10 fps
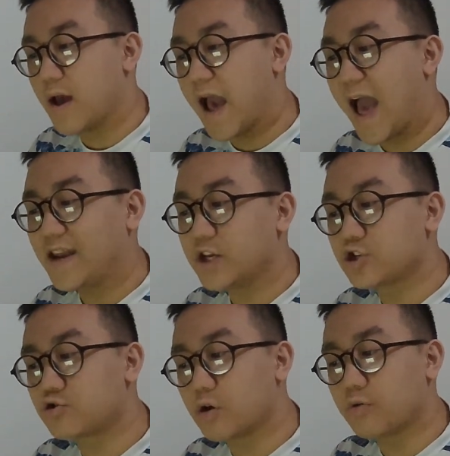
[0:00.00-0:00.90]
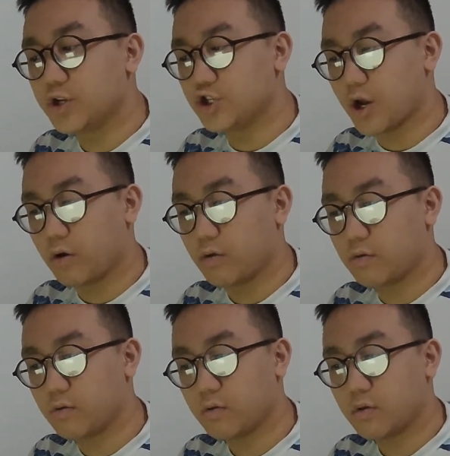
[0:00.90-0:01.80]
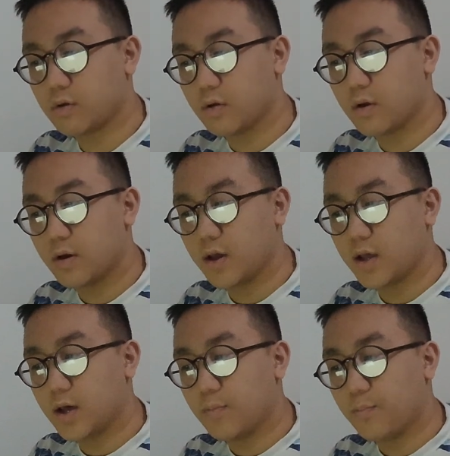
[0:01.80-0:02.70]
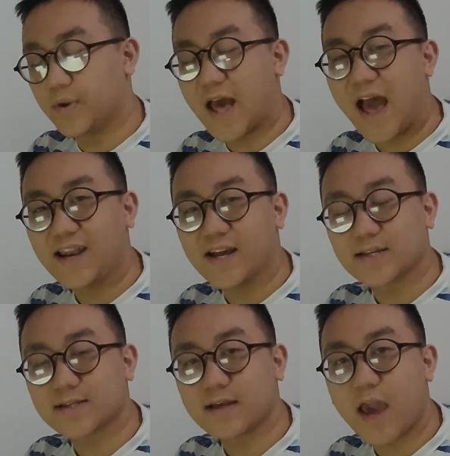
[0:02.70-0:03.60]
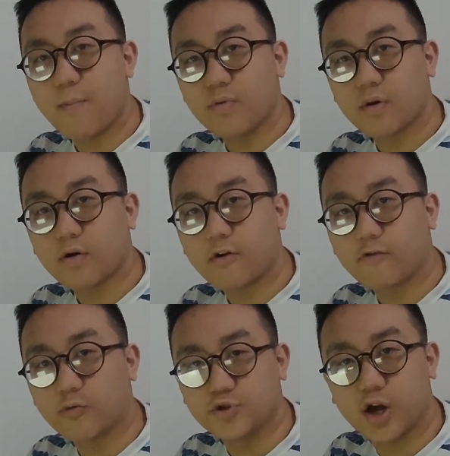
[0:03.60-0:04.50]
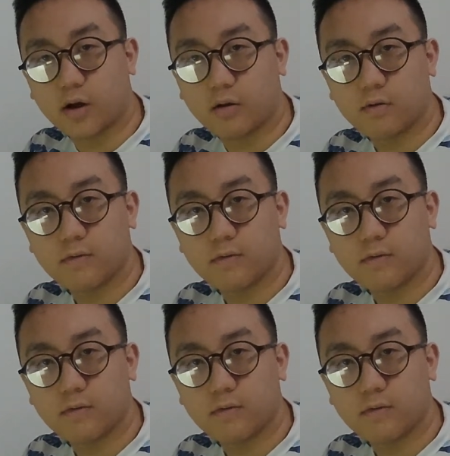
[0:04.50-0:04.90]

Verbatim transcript: Andy struggled in jail, but Andy escaped from jail.